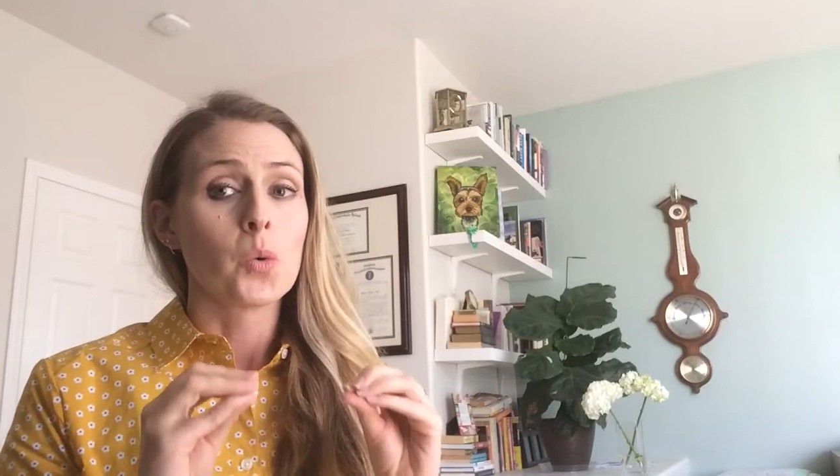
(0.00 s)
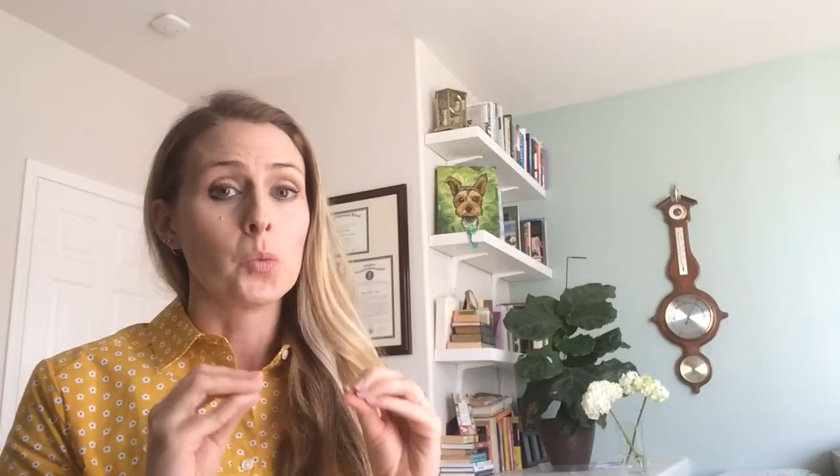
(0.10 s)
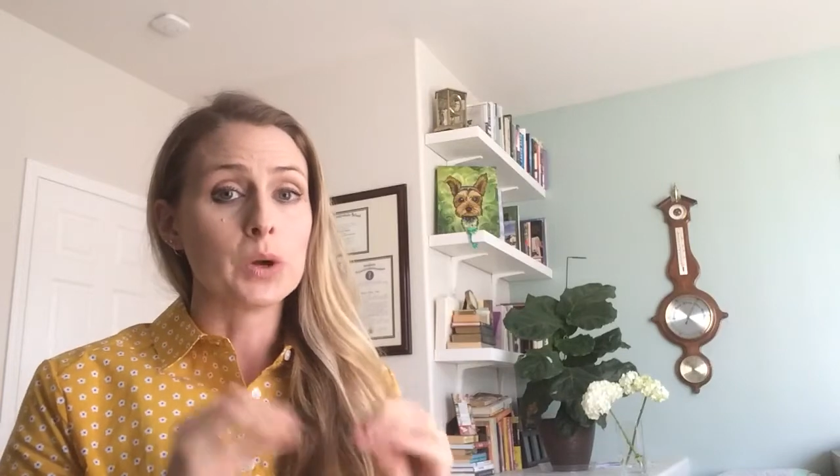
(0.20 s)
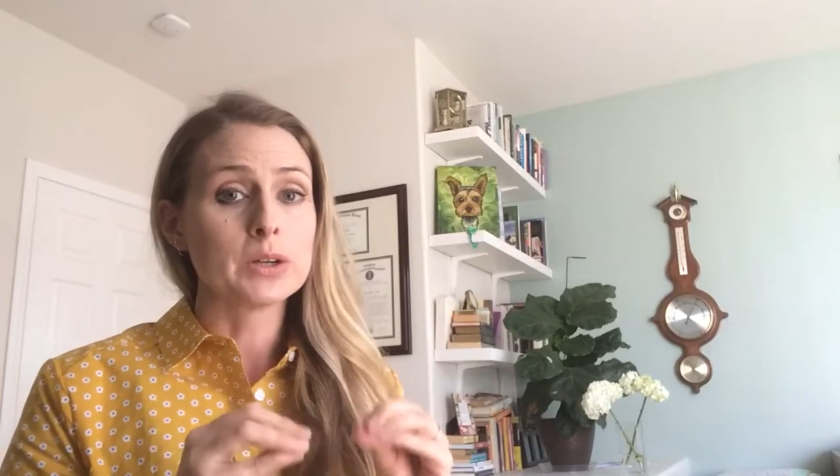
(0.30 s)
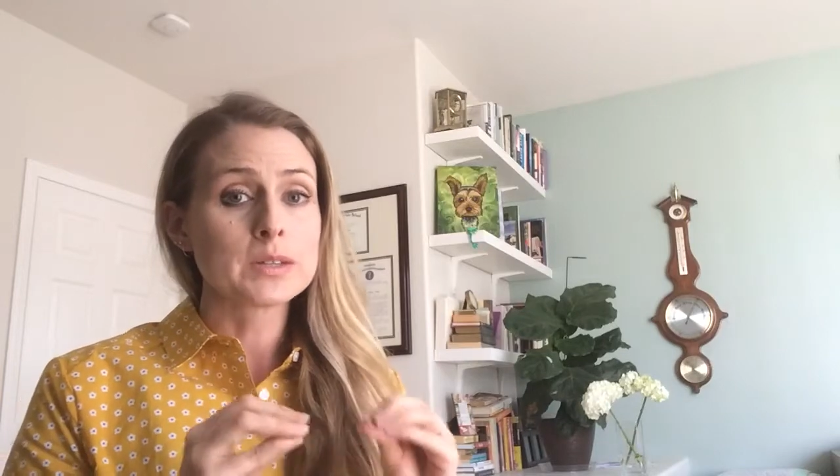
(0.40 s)

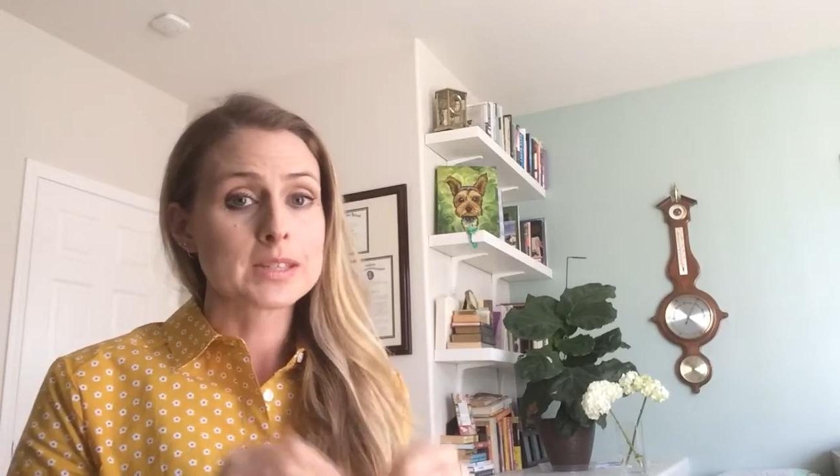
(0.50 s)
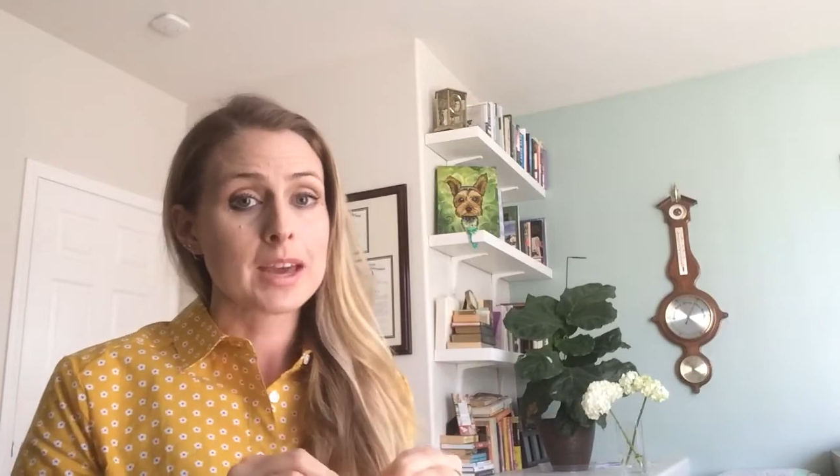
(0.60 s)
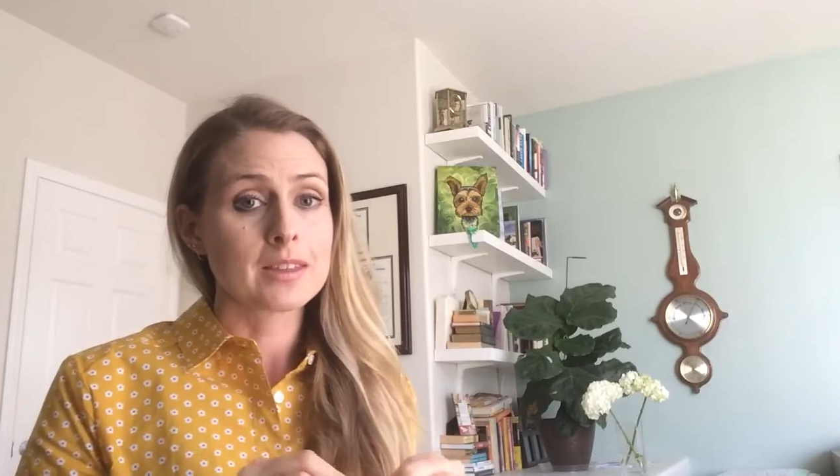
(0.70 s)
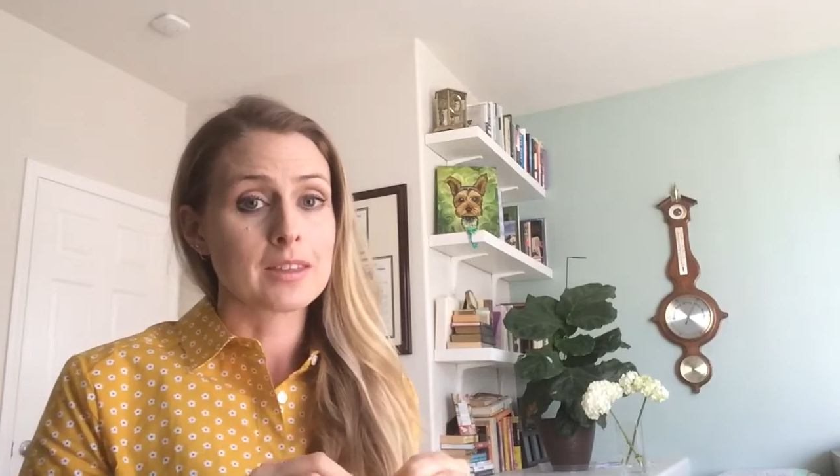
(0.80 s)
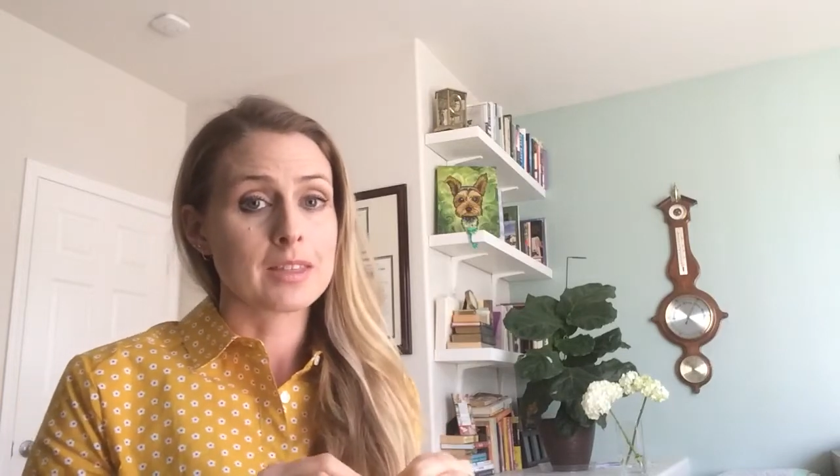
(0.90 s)
will
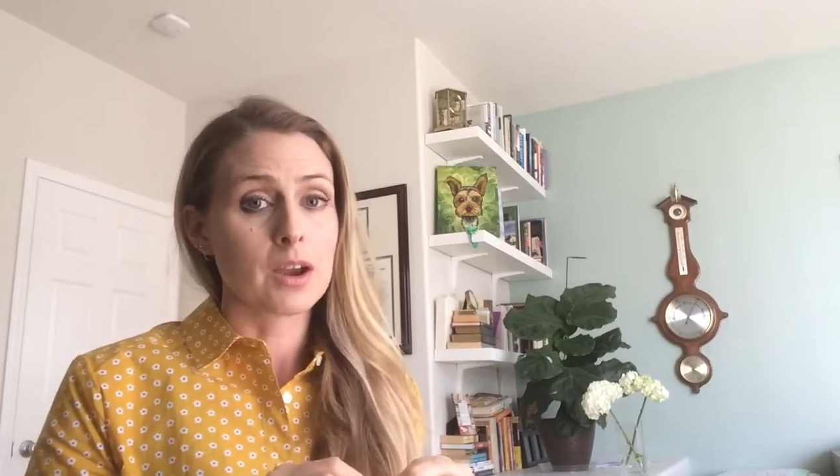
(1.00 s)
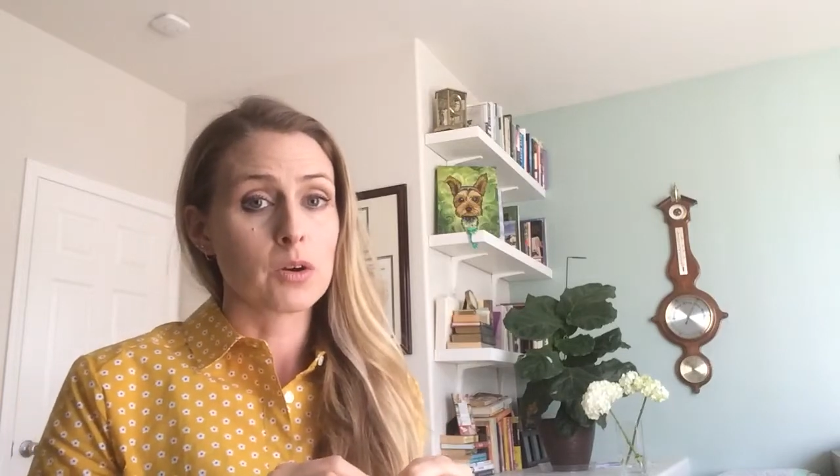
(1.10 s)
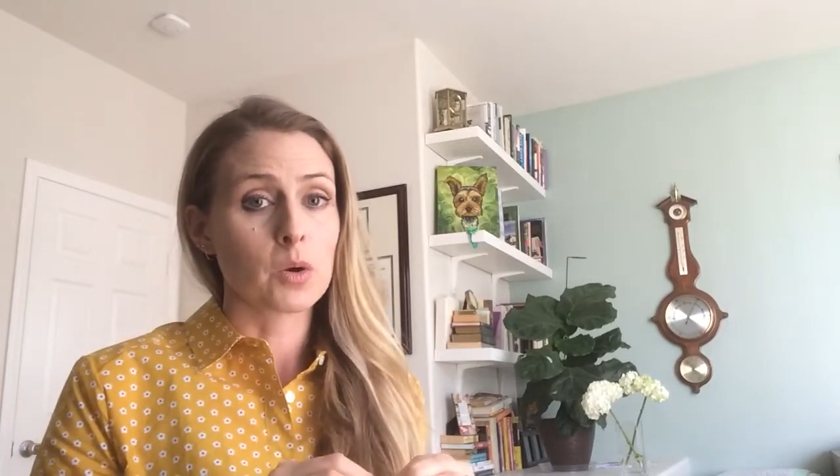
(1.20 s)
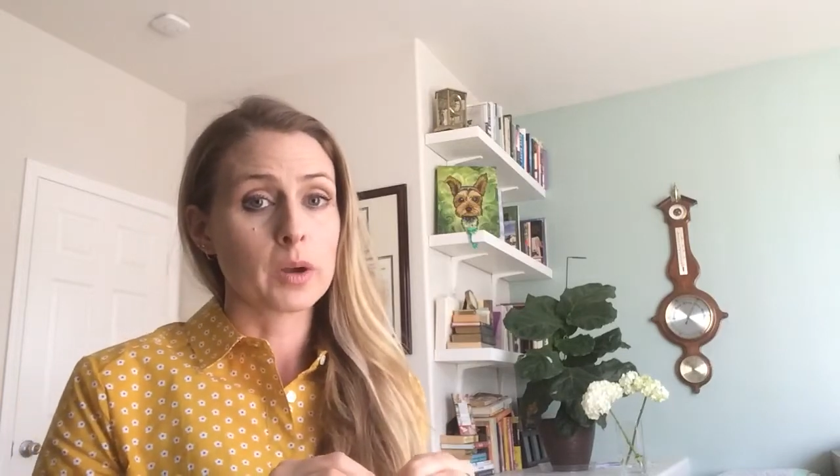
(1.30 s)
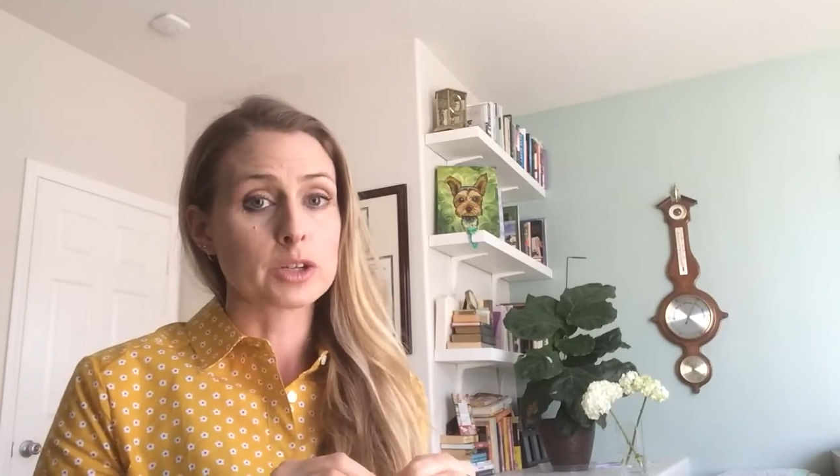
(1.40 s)
say that they
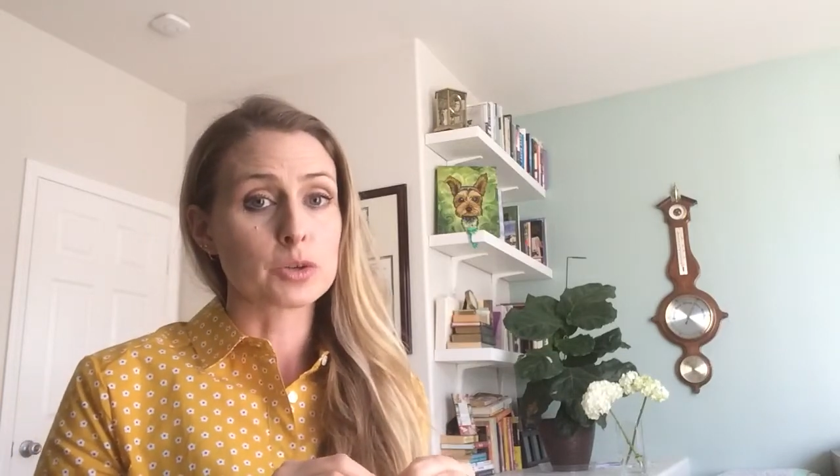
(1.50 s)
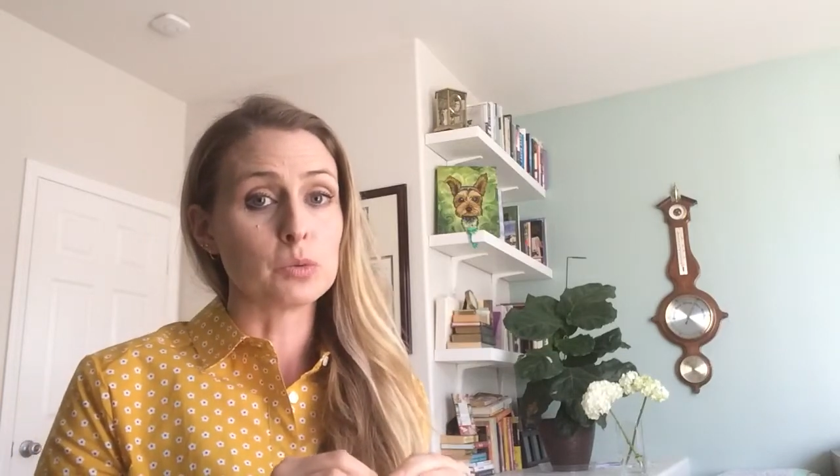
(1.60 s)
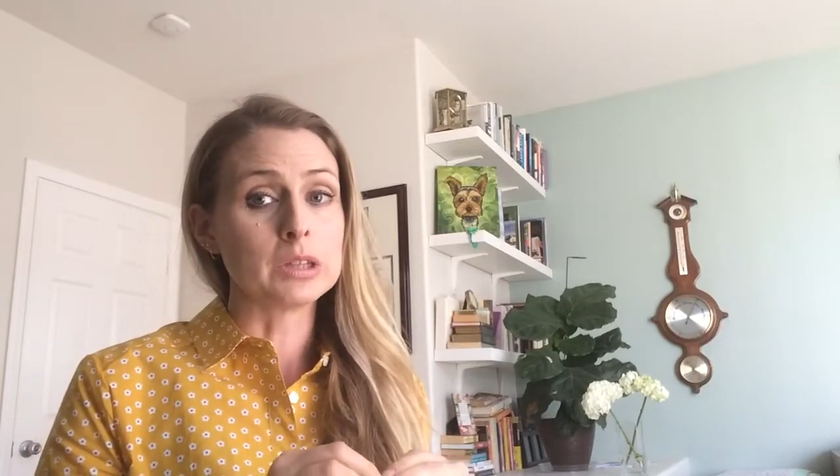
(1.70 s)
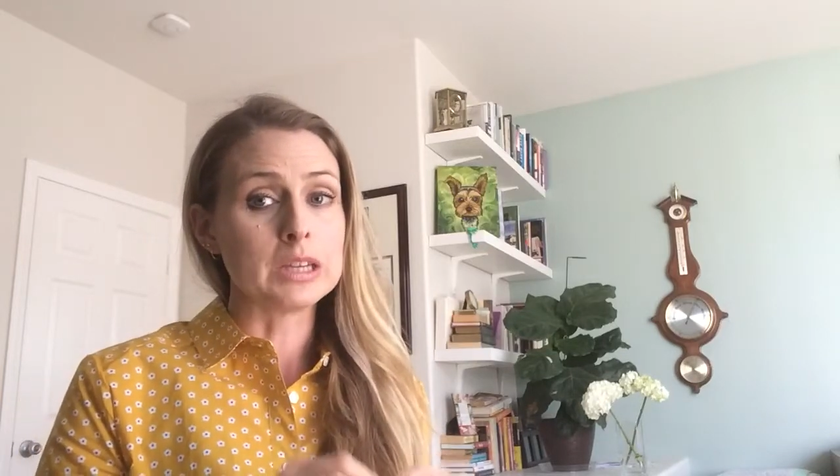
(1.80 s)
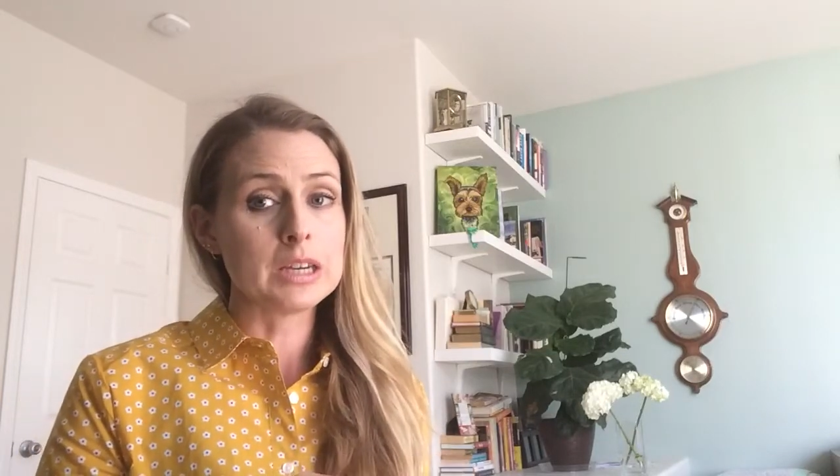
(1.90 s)
are going
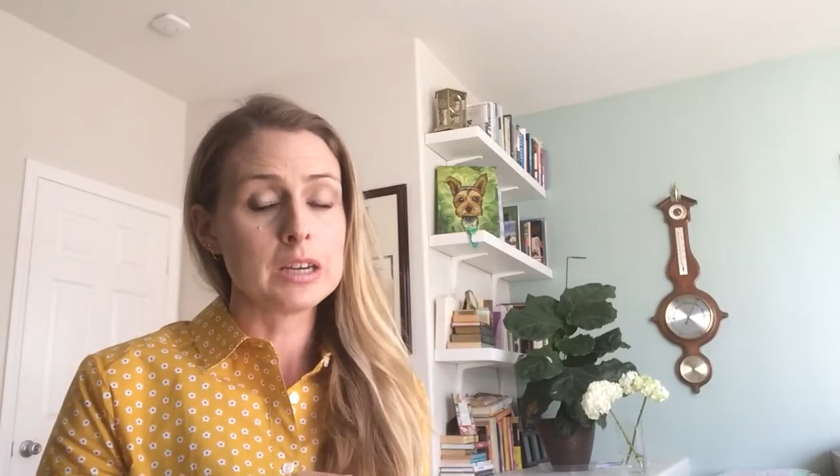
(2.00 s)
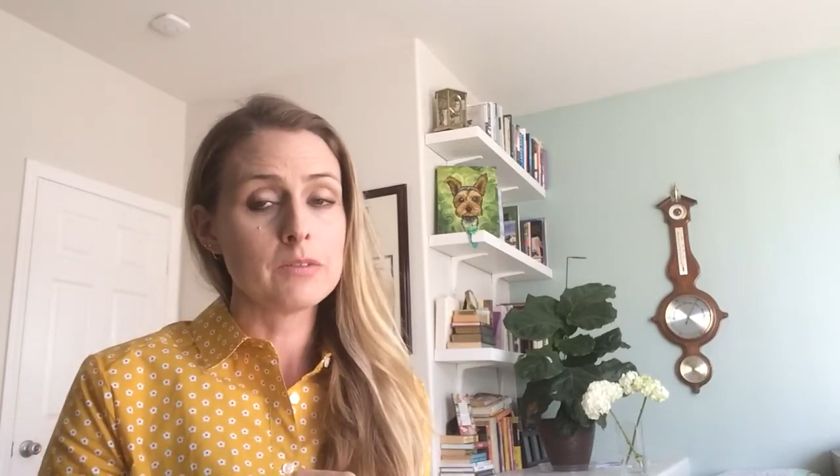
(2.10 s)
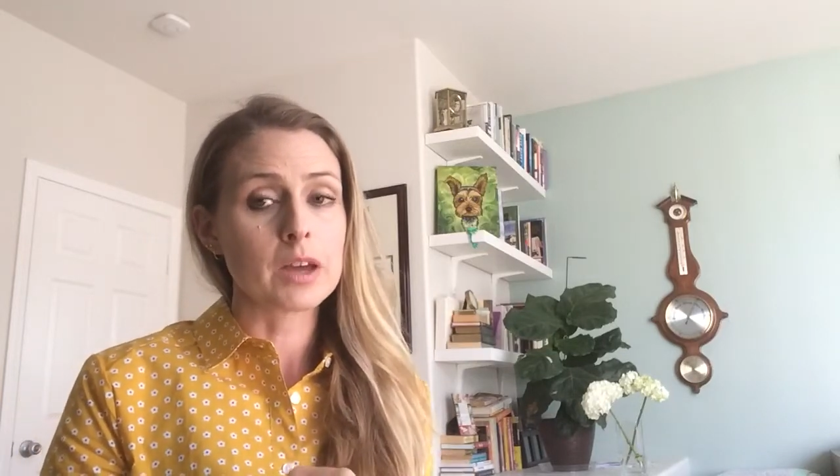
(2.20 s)
to leave